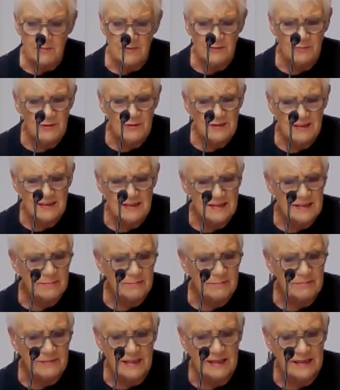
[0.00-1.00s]
But what does
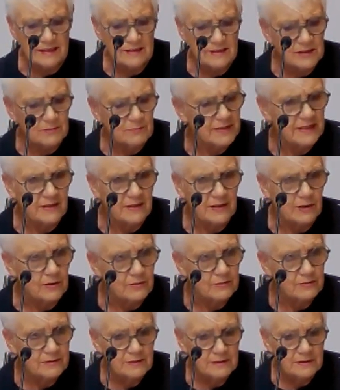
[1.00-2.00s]
it mean to be
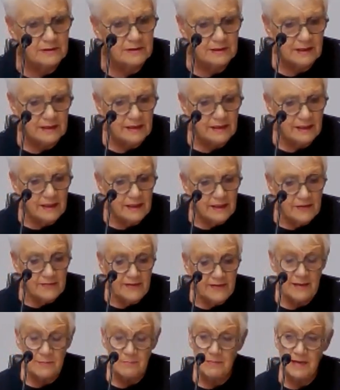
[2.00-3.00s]
known?
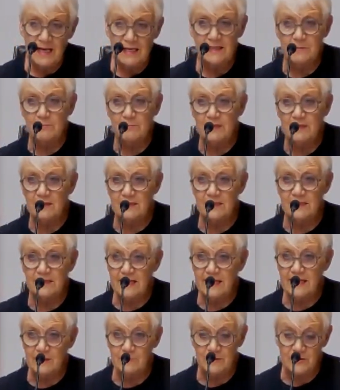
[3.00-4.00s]
That man in
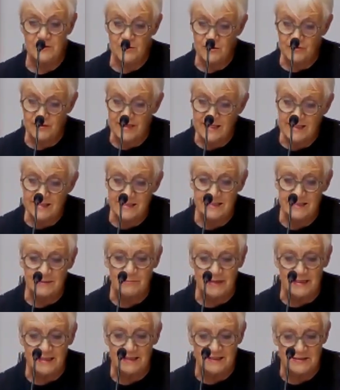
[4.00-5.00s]
Marseille was
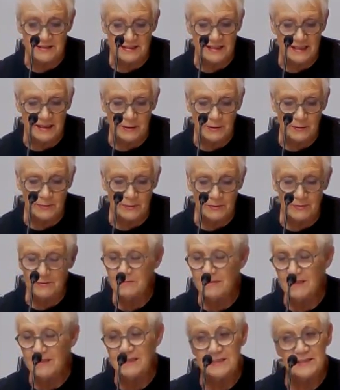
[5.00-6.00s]
treating me as an
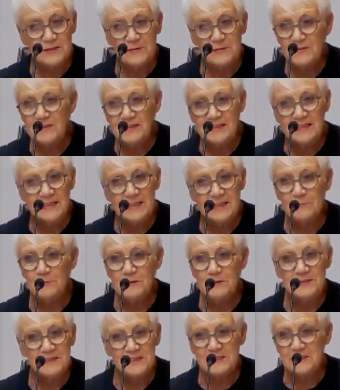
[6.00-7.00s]
equal, but I don't think he
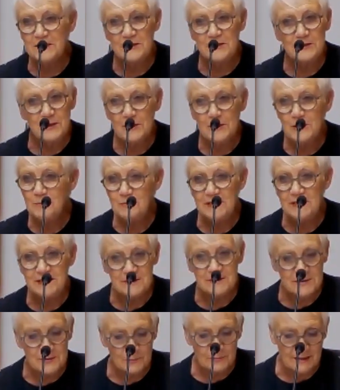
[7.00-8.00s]
wanted to know me
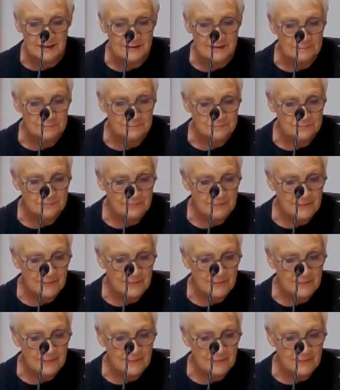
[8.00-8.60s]
as one.